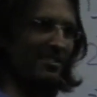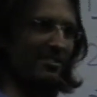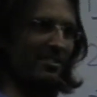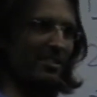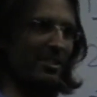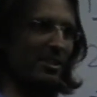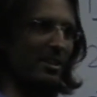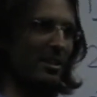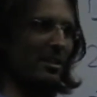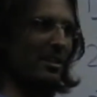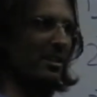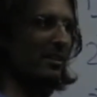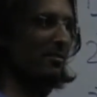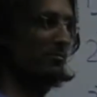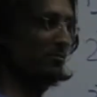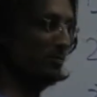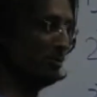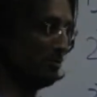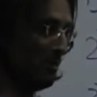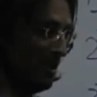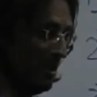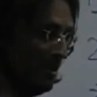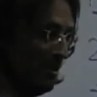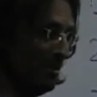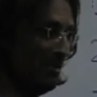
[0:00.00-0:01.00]
Right? And if
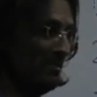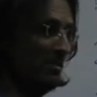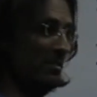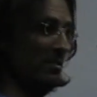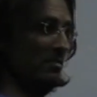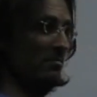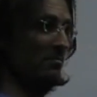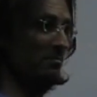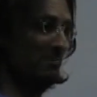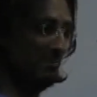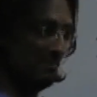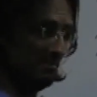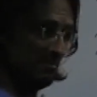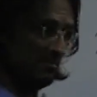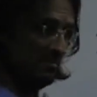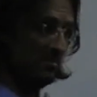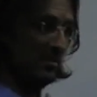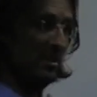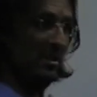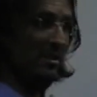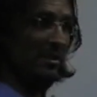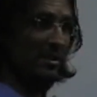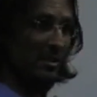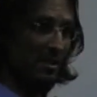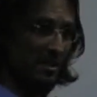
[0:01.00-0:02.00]
you own them,
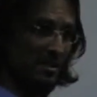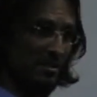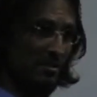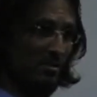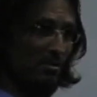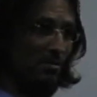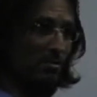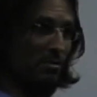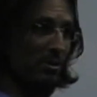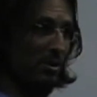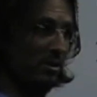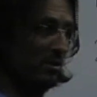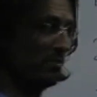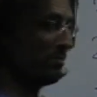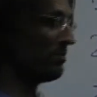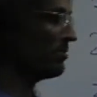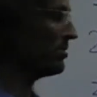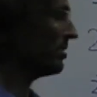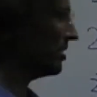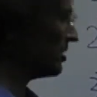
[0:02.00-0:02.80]
you'll work through